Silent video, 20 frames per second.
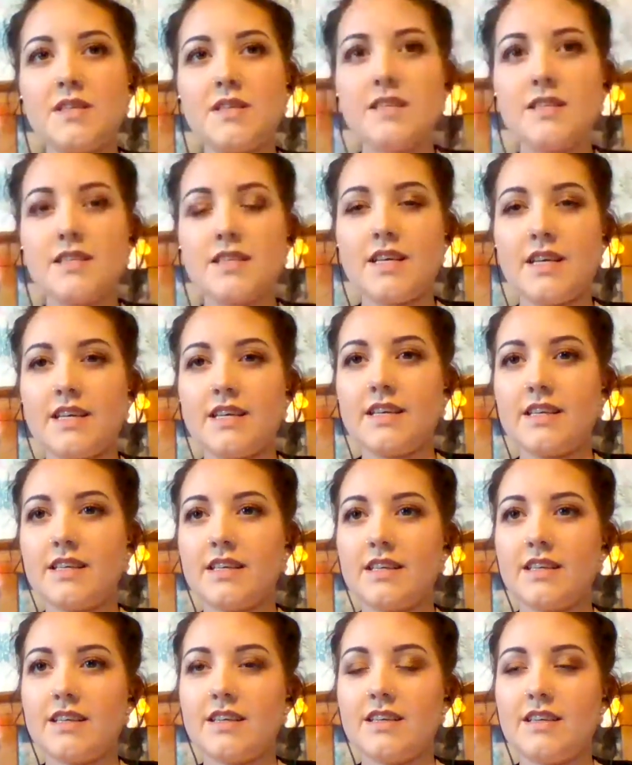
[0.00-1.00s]
it's
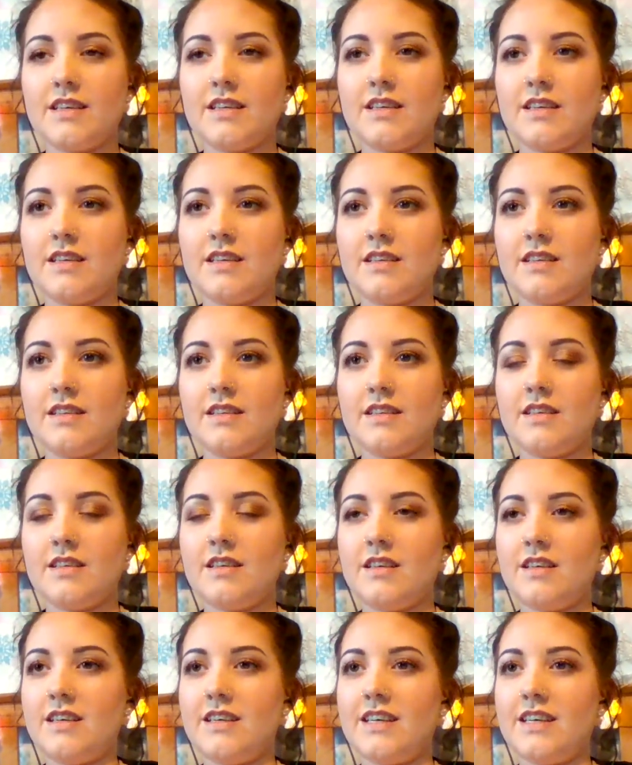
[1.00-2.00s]
like,
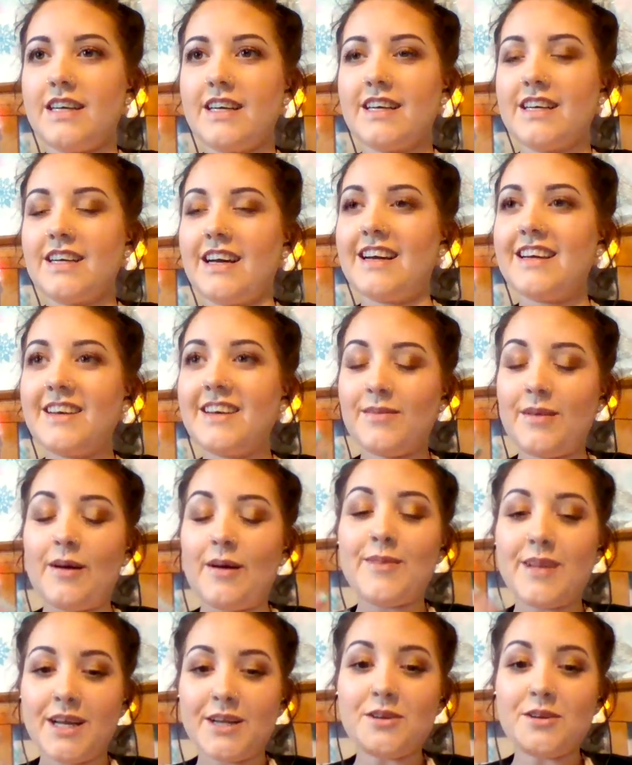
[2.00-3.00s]
I
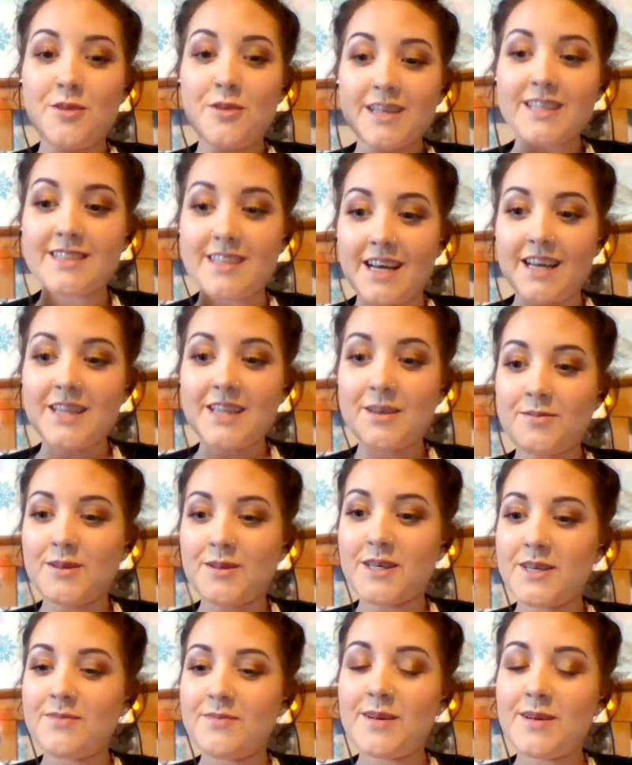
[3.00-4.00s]
mean, I know exactly
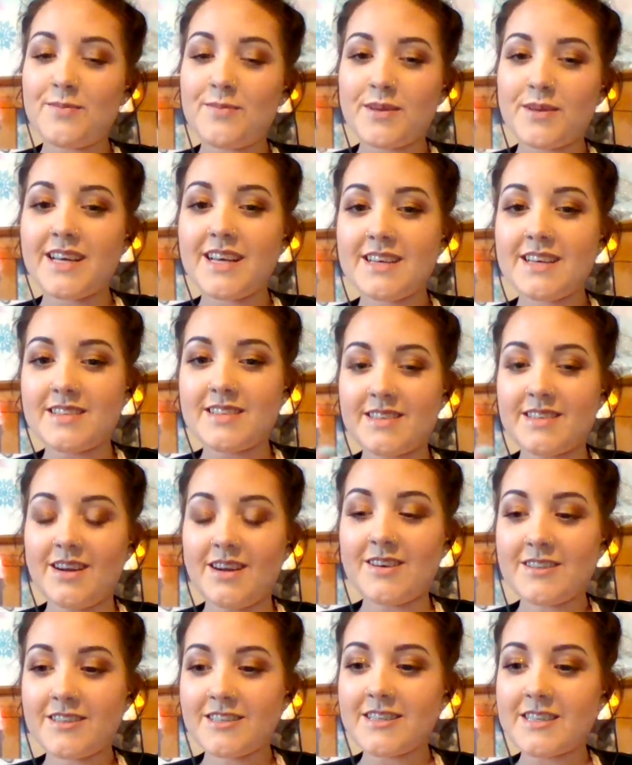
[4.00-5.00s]
what you mean, but it's
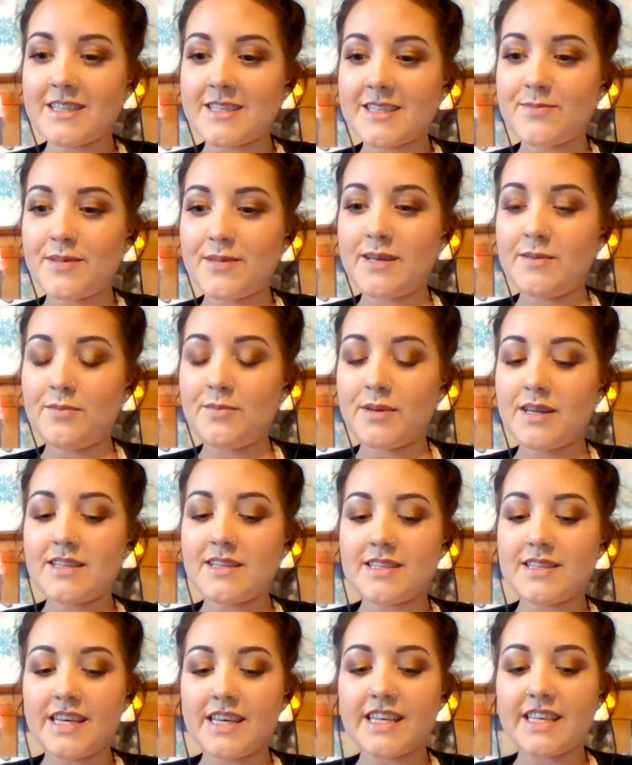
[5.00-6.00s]
hard to explain. But
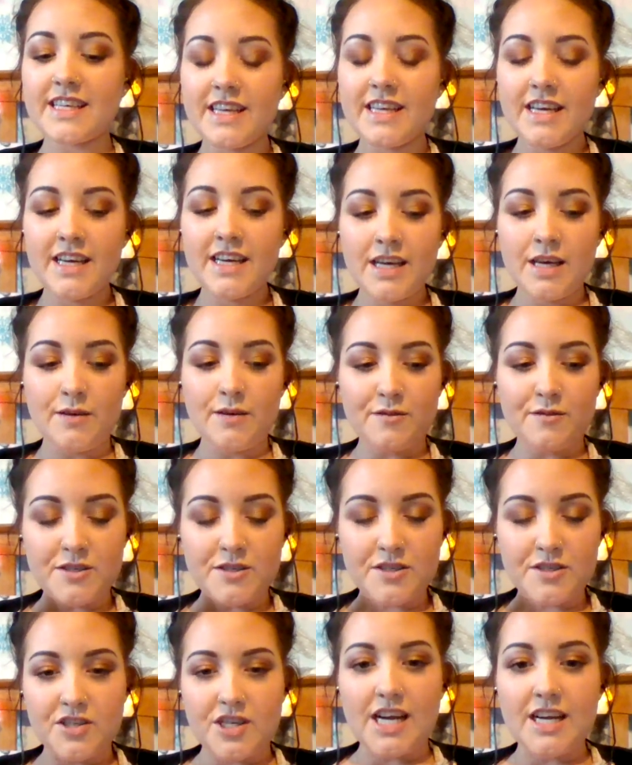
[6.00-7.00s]
it's like, if you
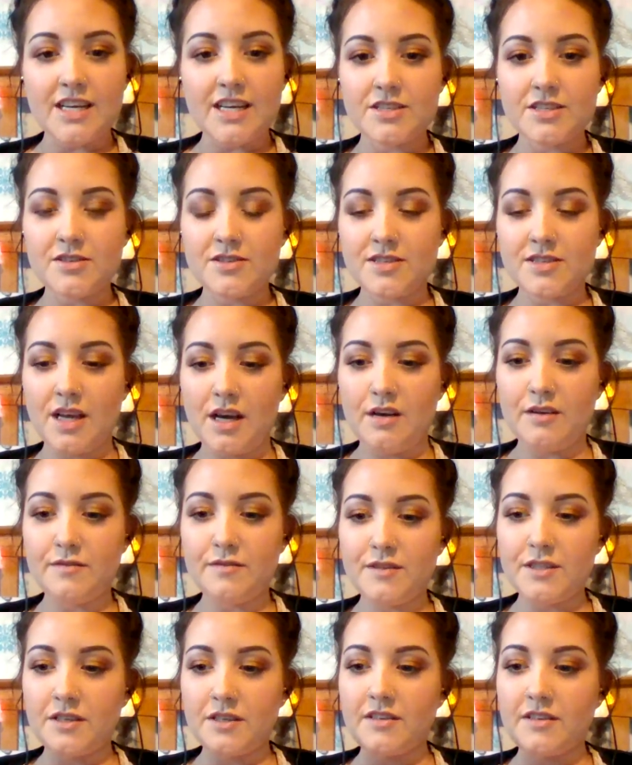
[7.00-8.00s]
distract
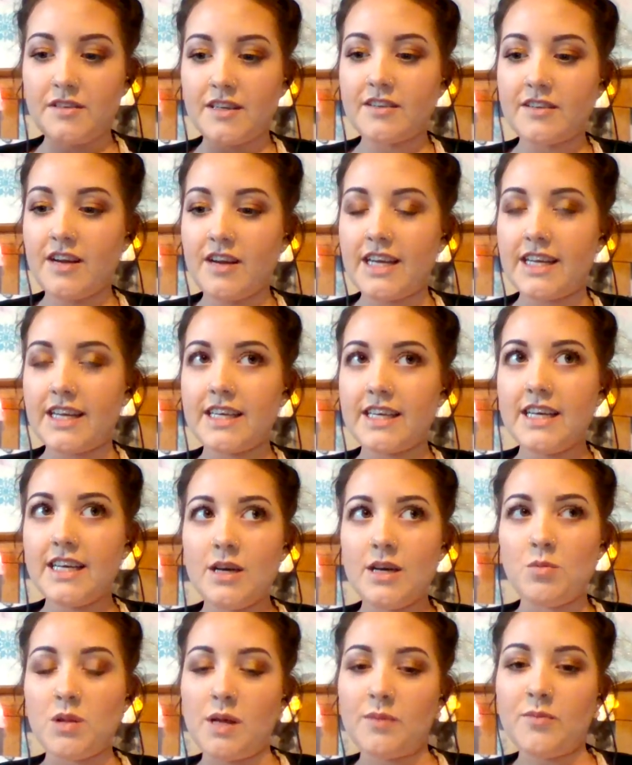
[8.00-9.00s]
yourself, then you think, right,
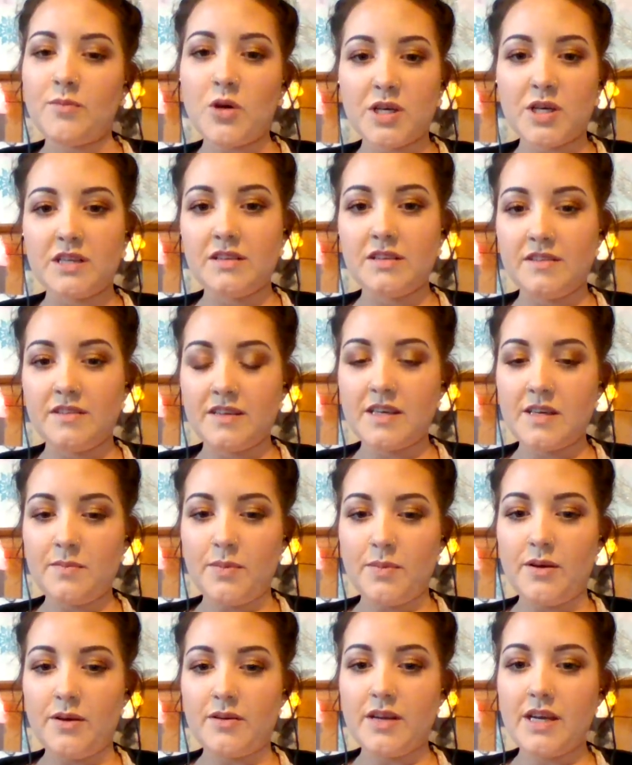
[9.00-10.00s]
well, I'm not going to think
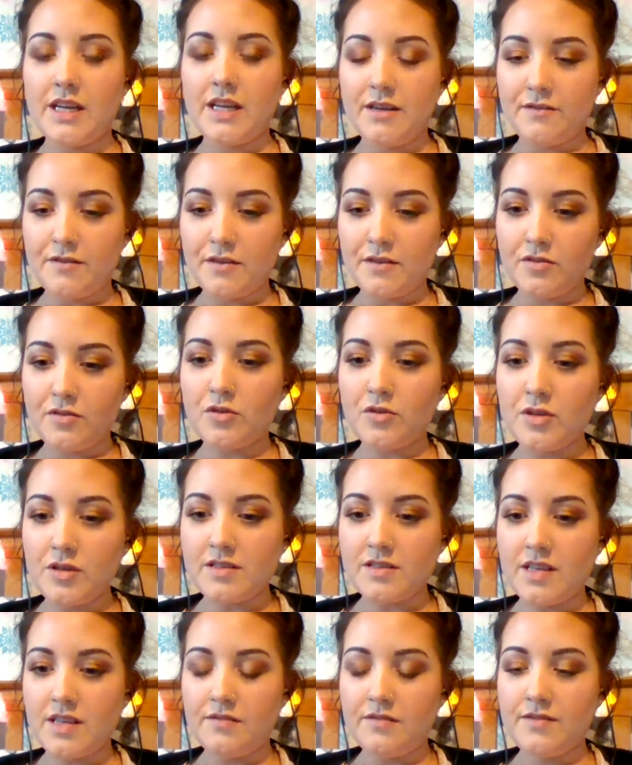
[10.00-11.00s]
about it. And if you throw
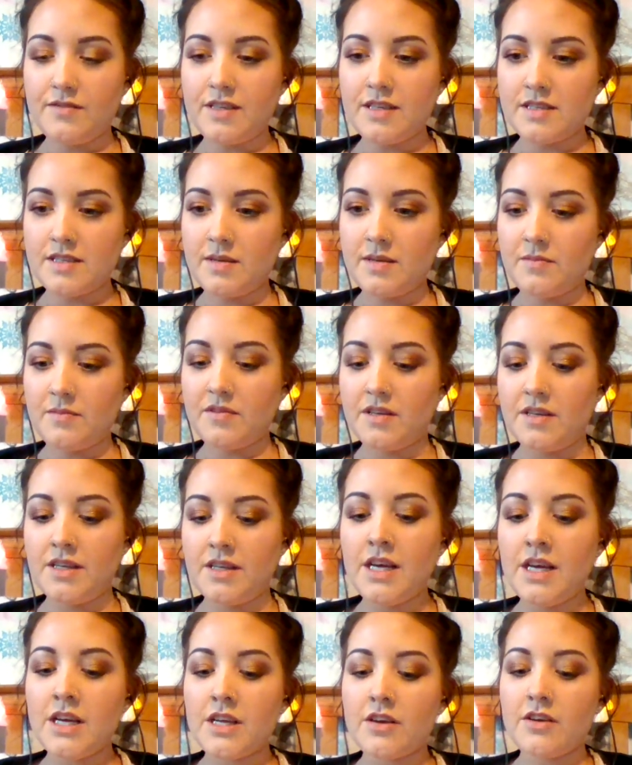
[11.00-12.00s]
yourself into
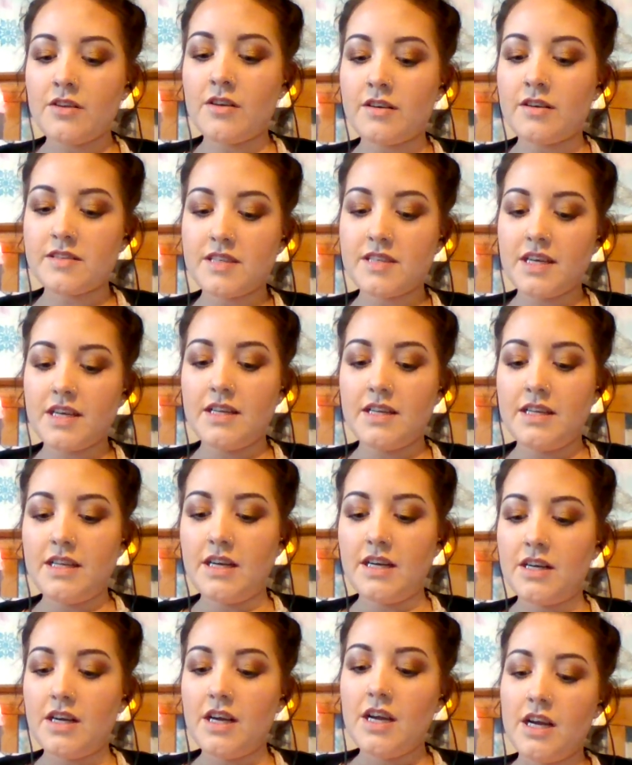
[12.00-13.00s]
something, you're not sitting
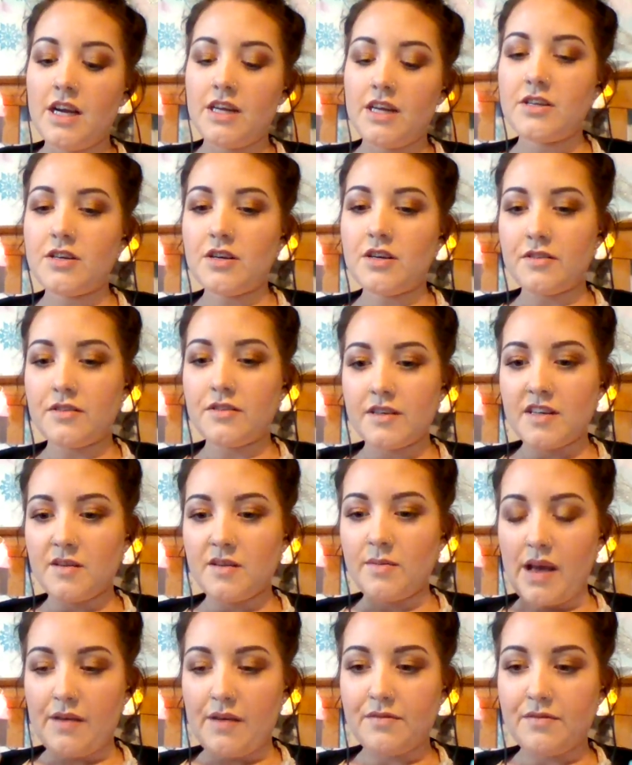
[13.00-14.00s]
there and you're not thinking
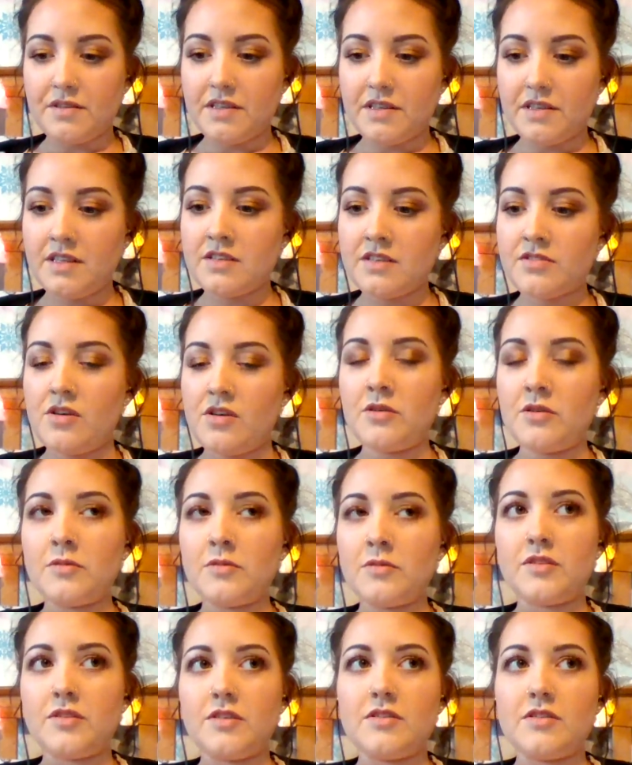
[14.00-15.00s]
about everything that's wrong
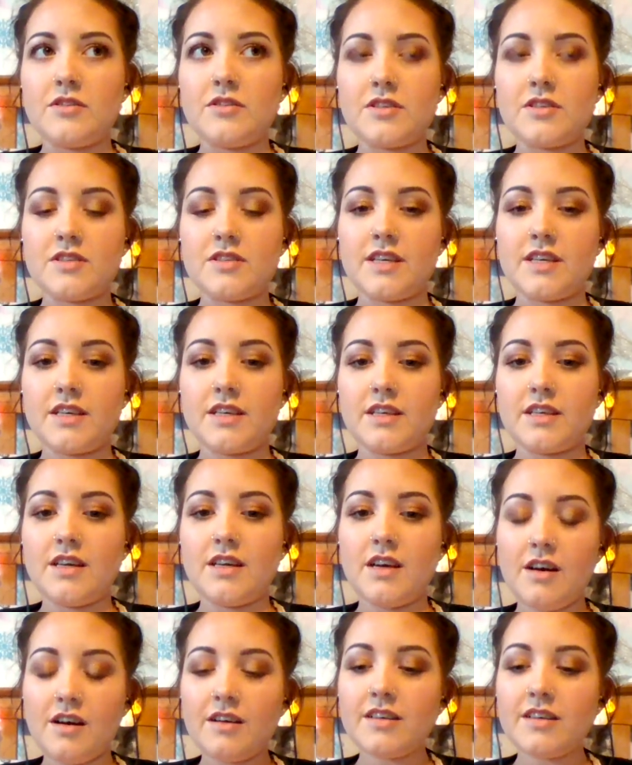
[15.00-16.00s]
with you. You're just like,
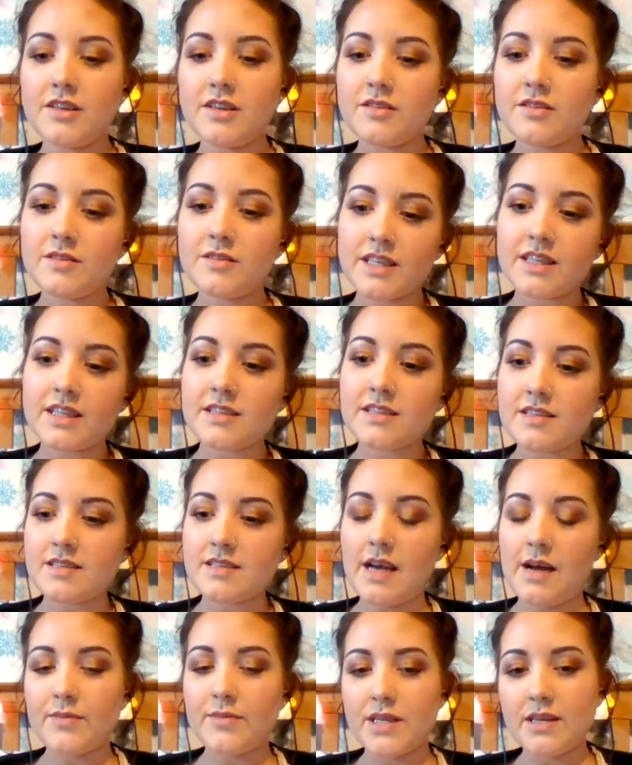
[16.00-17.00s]
oh, you know, like this is
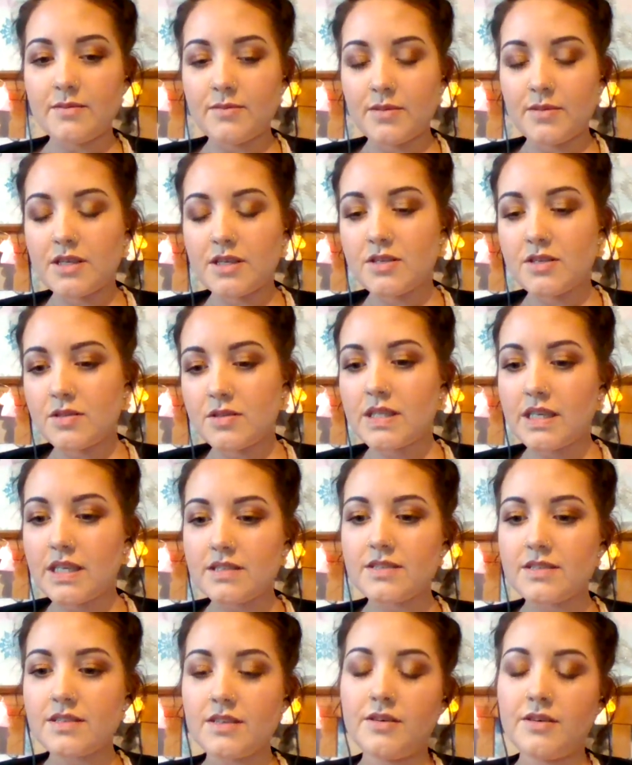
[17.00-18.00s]
happening, I'm going to do
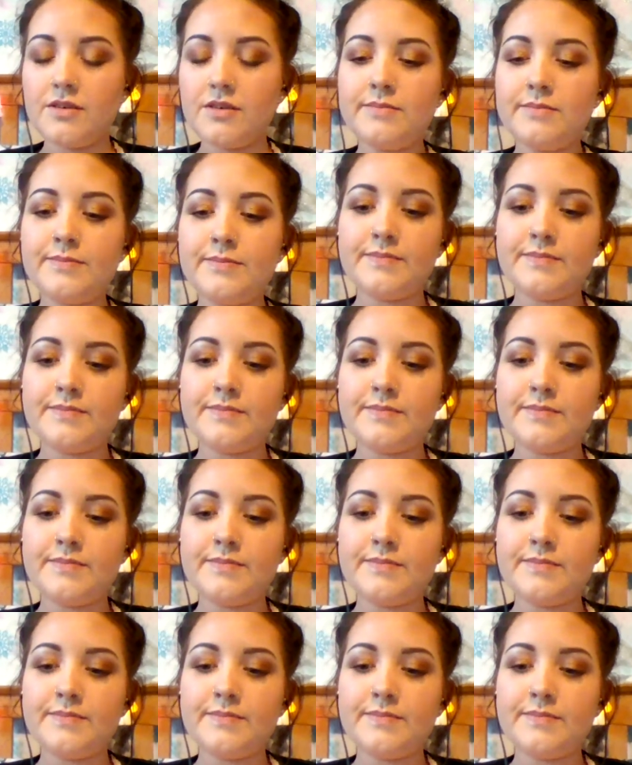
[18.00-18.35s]
this, you know?